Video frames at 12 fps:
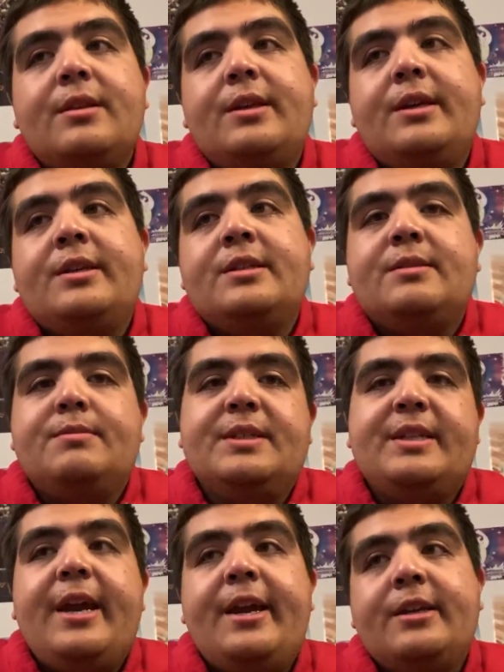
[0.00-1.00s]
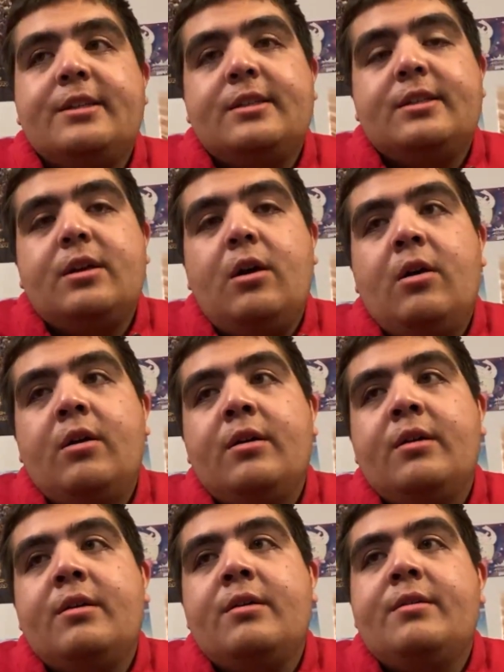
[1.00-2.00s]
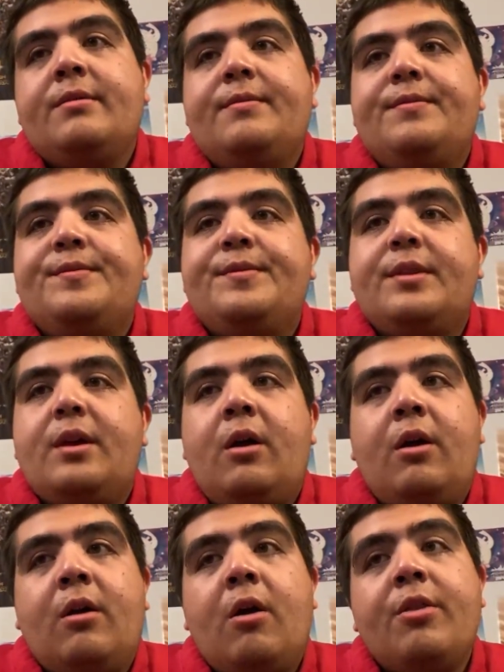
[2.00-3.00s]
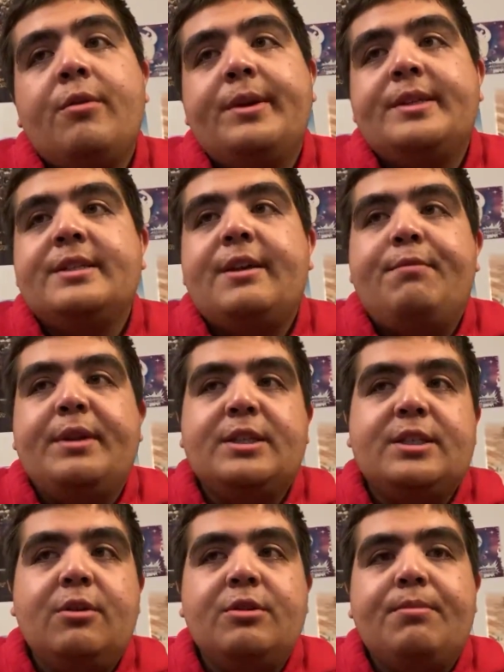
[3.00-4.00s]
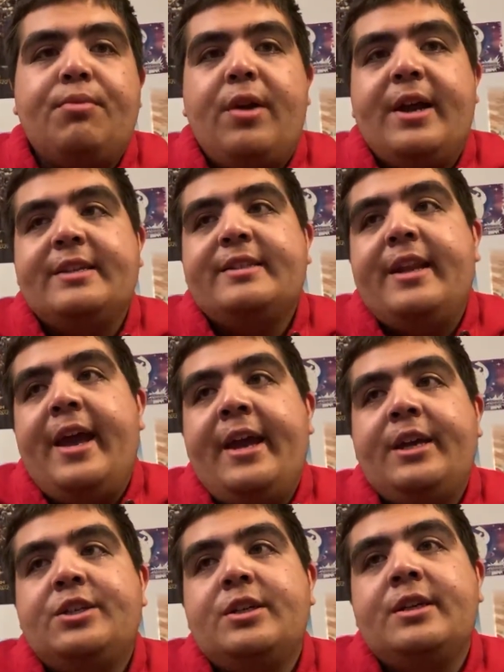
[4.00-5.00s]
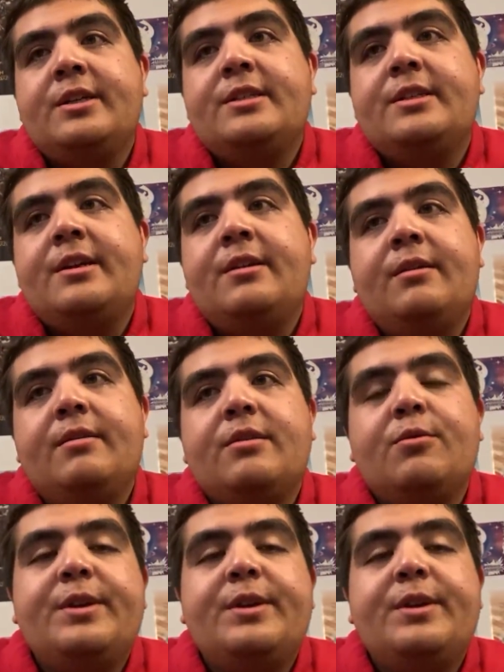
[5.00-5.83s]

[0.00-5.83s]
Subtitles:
These mistakes are all the reasons I've been so depressed and anxious, and the